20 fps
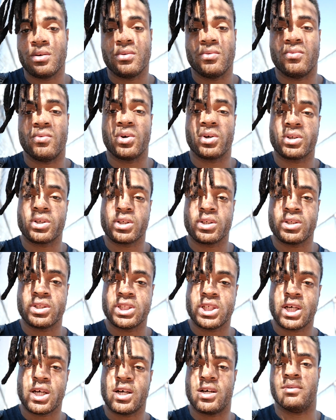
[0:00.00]
work a good
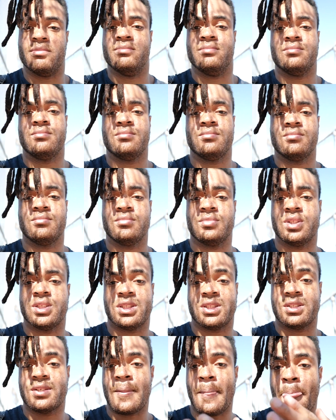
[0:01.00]
job.
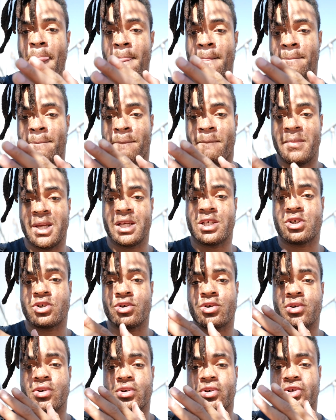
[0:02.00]
Just make
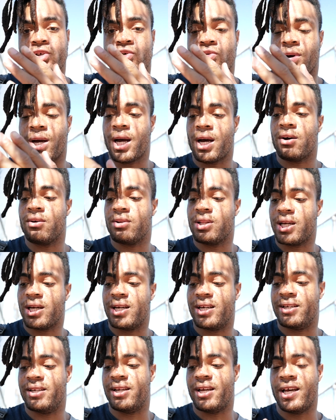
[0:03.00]
sure you
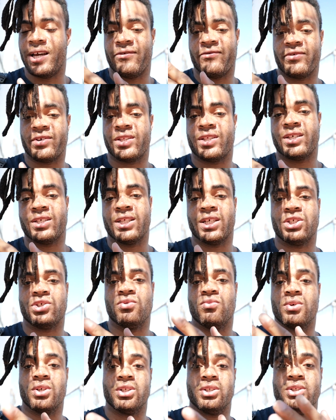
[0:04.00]
outline everything that
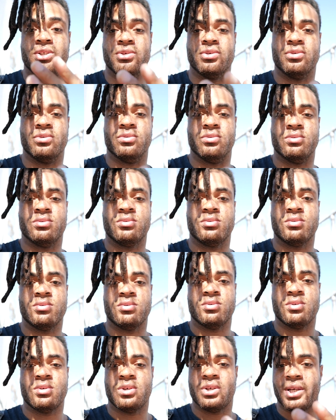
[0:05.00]
you want to do
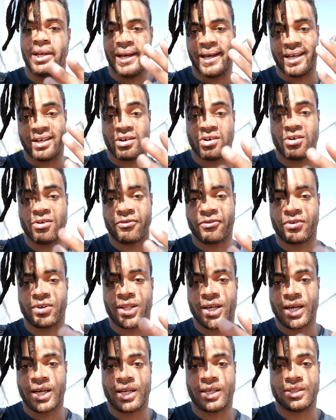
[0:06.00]
and go for
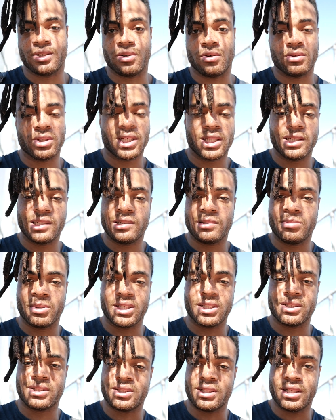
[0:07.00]
that. Don't let
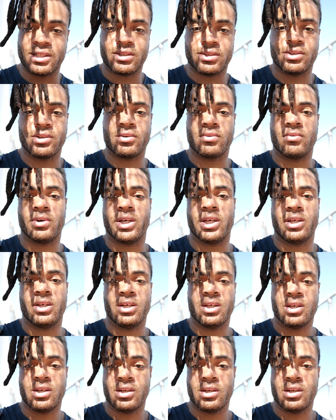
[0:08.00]
anybody stand in your way.